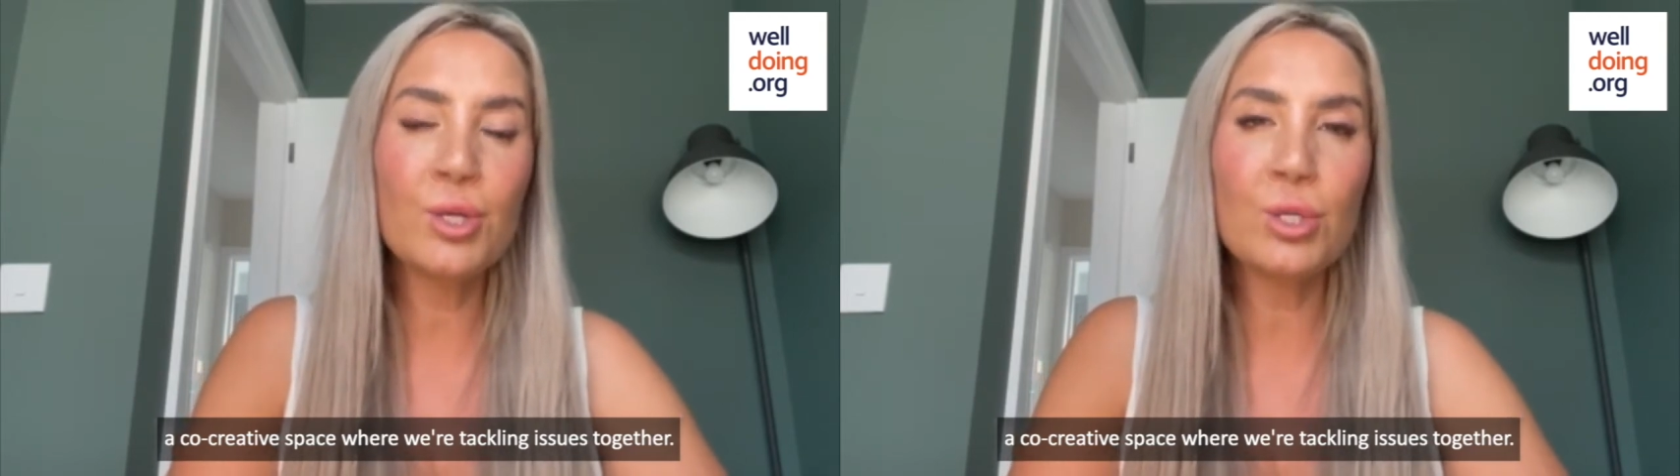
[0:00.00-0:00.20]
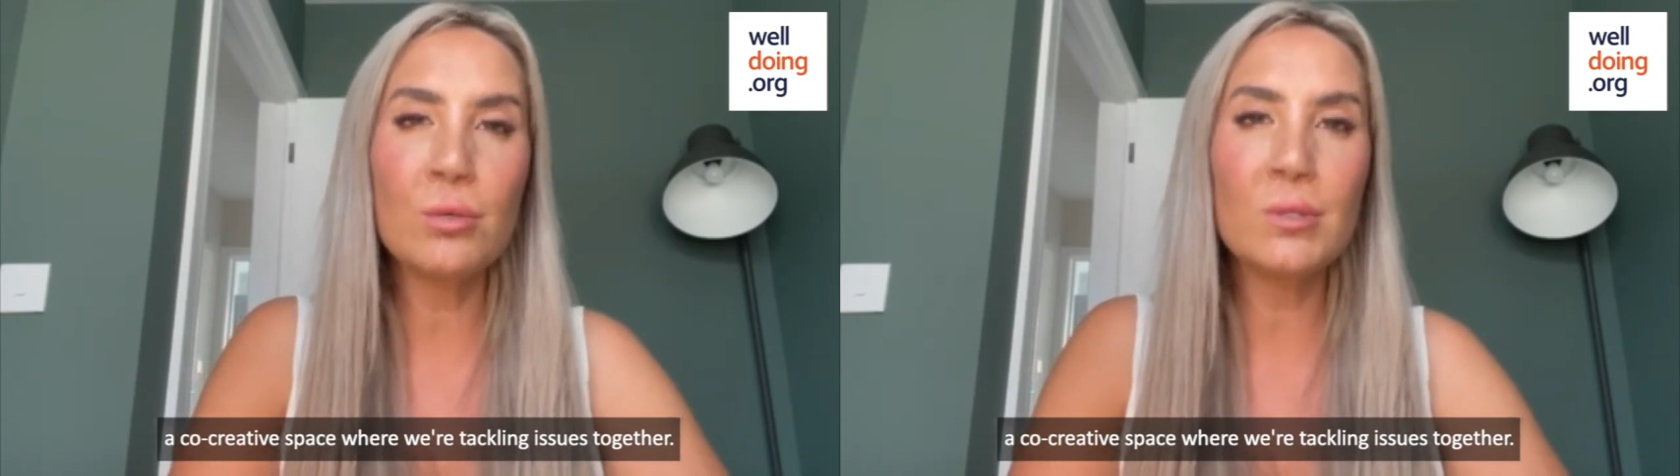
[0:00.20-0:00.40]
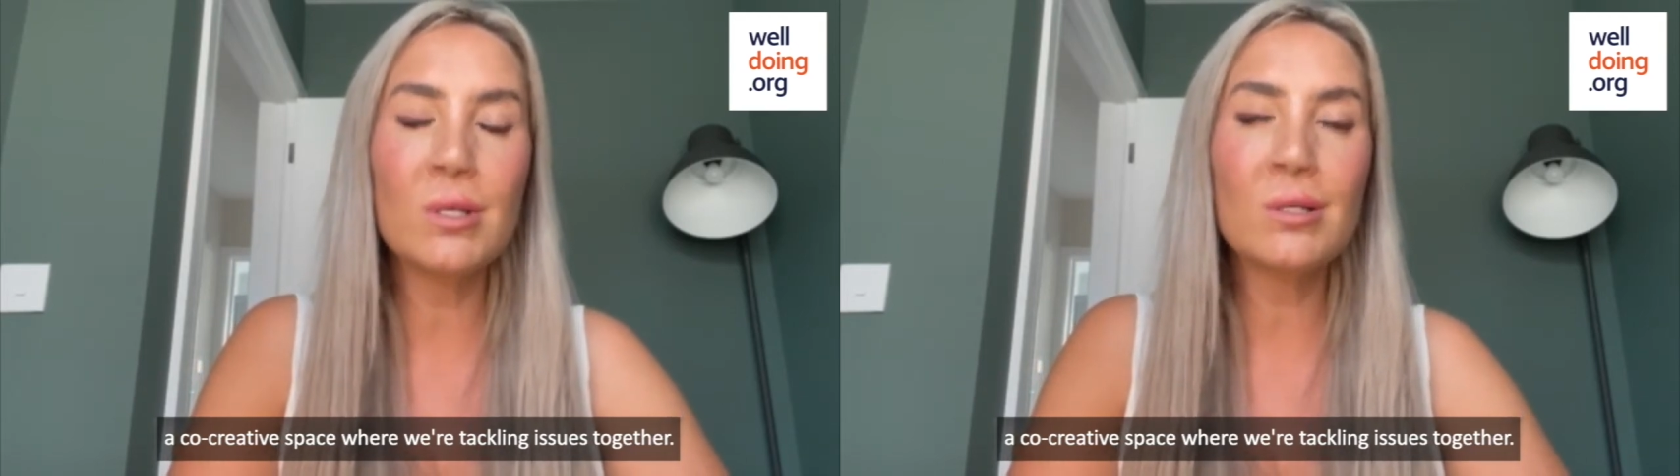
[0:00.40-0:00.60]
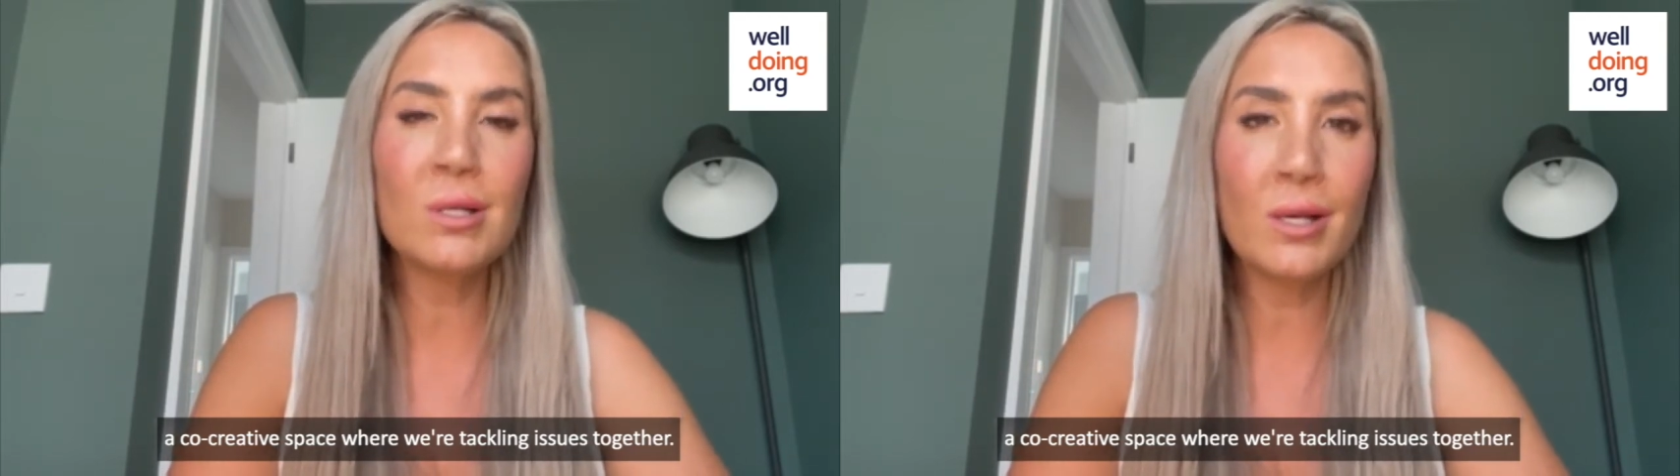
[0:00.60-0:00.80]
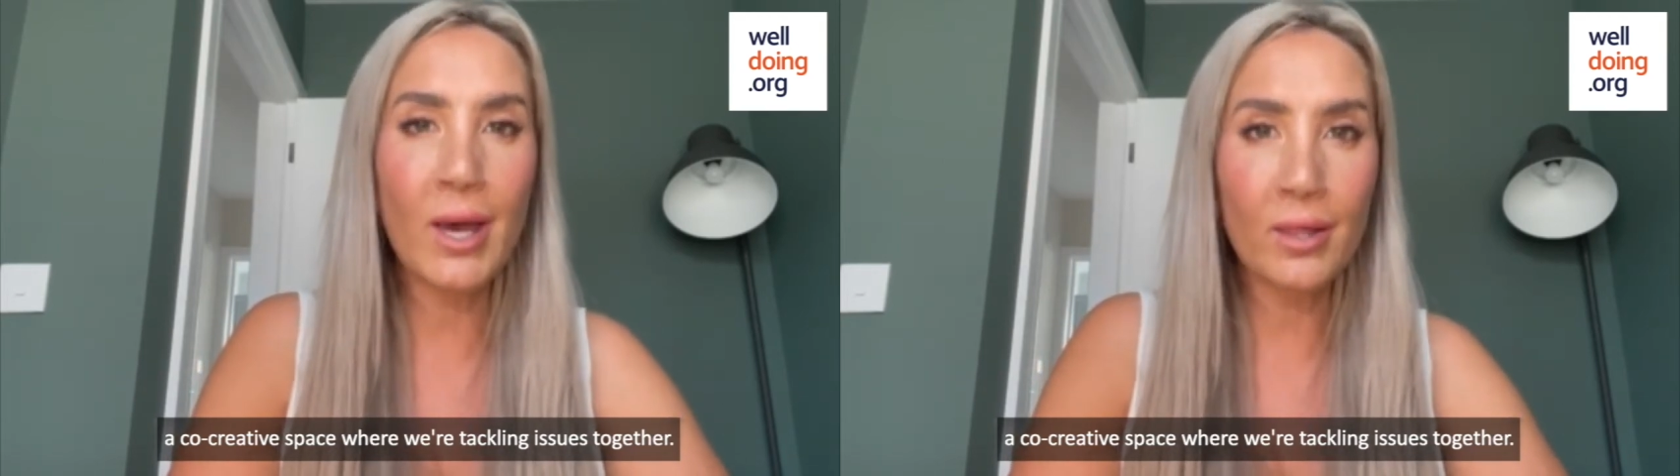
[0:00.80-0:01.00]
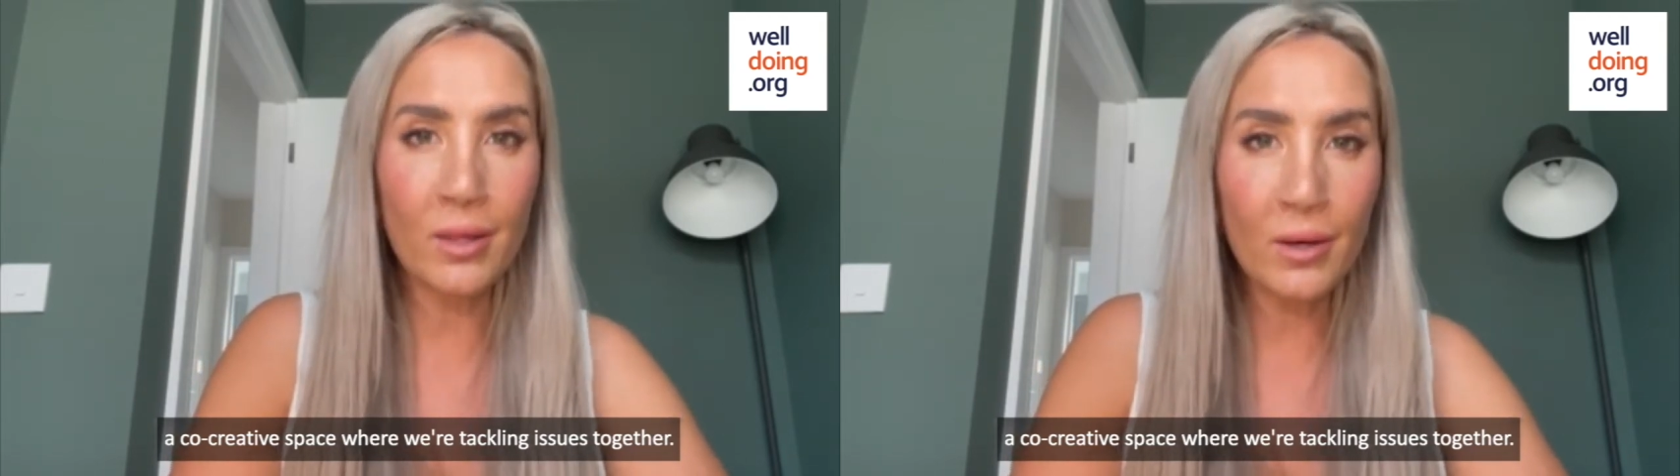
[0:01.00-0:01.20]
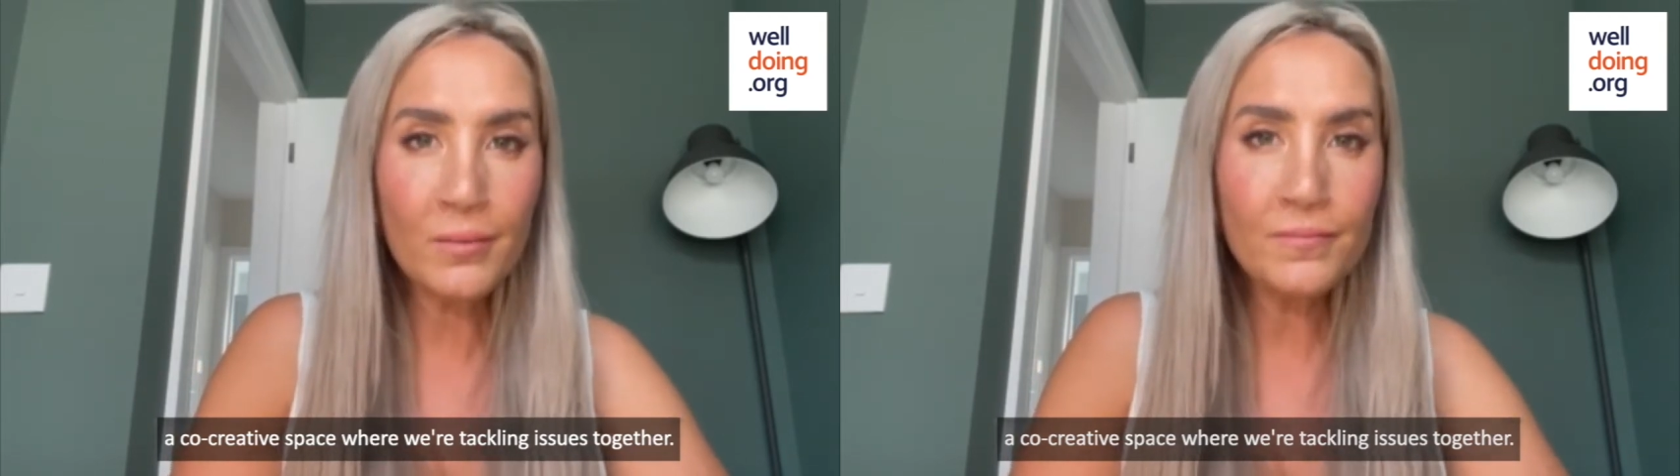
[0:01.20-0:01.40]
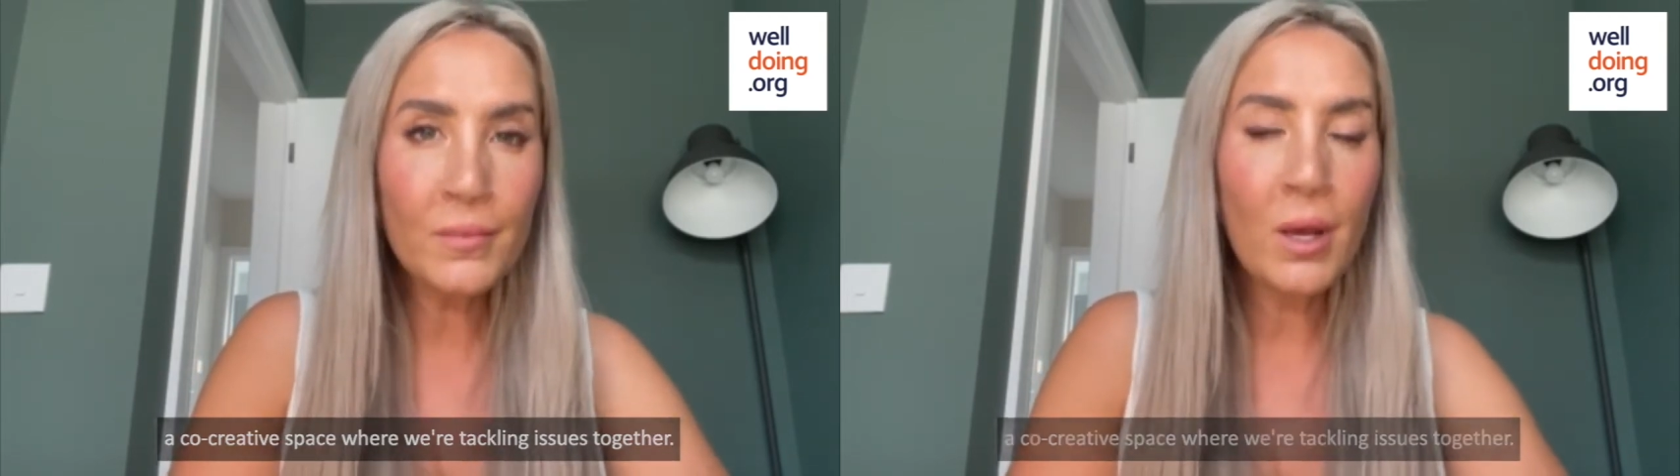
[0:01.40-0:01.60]
issues
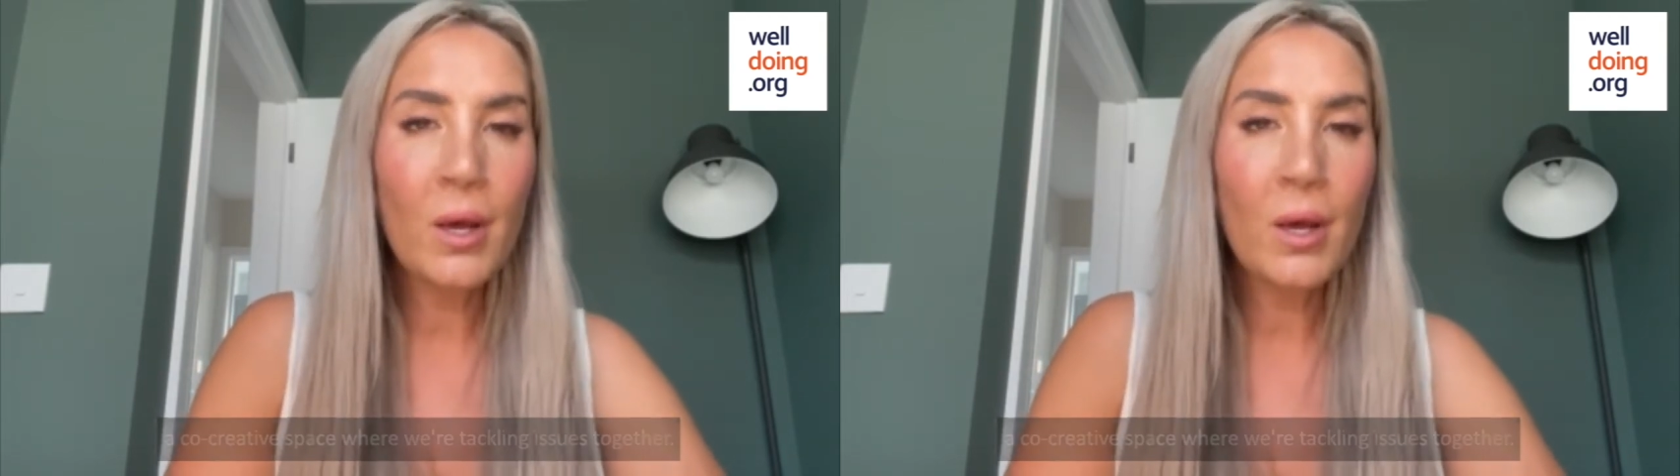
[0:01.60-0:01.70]
together